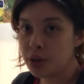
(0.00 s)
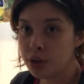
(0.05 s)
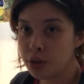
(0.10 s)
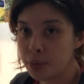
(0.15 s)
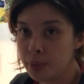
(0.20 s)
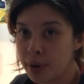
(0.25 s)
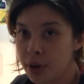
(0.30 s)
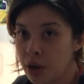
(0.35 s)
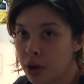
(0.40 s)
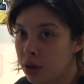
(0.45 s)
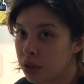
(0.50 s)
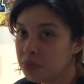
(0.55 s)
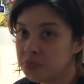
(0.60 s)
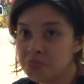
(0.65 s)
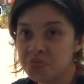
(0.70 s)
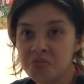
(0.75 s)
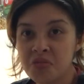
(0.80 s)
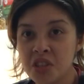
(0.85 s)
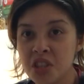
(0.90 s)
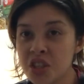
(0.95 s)
a little bit on,
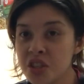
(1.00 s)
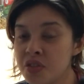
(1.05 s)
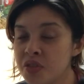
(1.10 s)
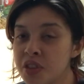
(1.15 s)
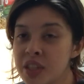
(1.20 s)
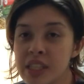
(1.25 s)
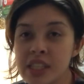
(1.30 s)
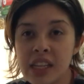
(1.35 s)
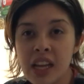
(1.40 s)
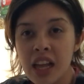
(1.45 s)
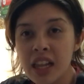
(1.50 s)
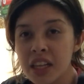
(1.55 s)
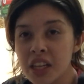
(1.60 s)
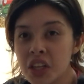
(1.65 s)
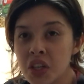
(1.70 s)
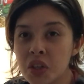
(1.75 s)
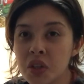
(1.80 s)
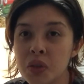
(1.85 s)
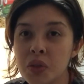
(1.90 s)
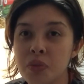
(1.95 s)
just freestyle
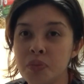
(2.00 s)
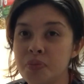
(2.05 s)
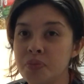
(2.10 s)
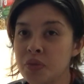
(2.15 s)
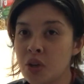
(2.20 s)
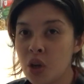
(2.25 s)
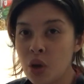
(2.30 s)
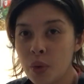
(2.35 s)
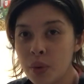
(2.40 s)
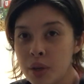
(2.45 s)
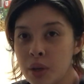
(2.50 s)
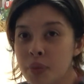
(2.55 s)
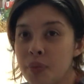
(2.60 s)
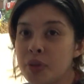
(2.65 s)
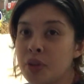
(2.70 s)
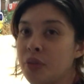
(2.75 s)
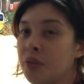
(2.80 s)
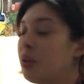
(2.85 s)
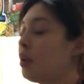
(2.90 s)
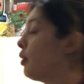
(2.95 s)
it, you know, go with
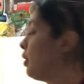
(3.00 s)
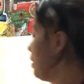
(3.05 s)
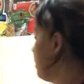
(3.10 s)
the flow a